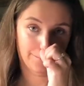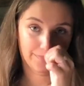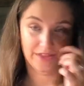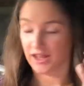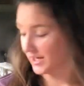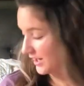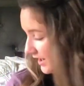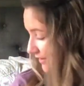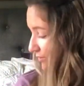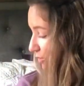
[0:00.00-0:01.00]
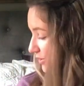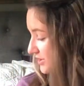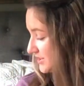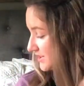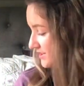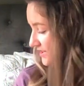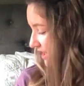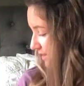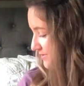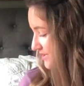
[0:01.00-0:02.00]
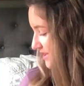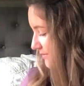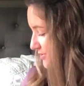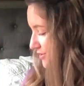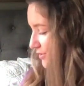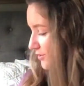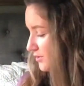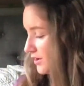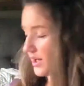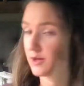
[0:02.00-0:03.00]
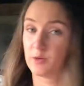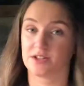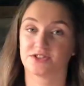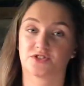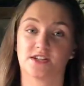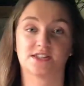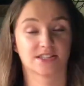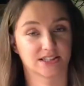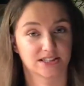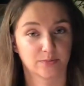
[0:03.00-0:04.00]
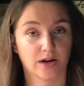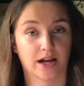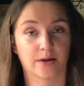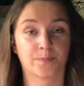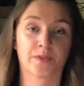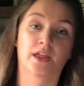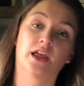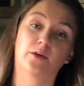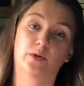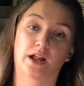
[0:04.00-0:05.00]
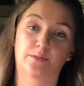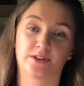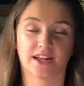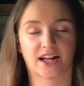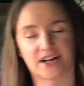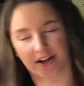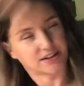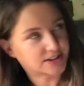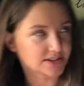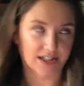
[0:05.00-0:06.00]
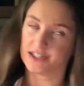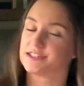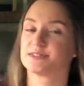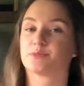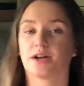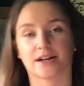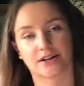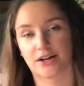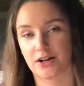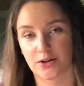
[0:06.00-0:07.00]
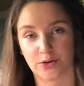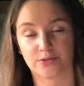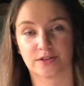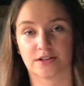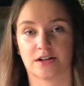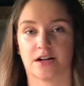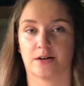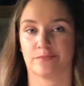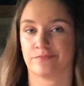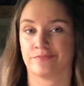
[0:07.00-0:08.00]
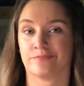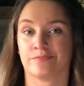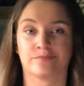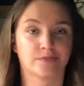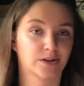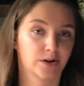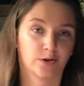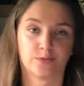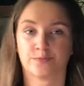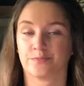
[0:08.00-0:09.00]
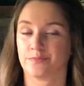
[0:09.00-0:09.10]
Then I of course skipped step 2 and went straight to the spray, and when I put that on I just kind of sprayed it all over, you know,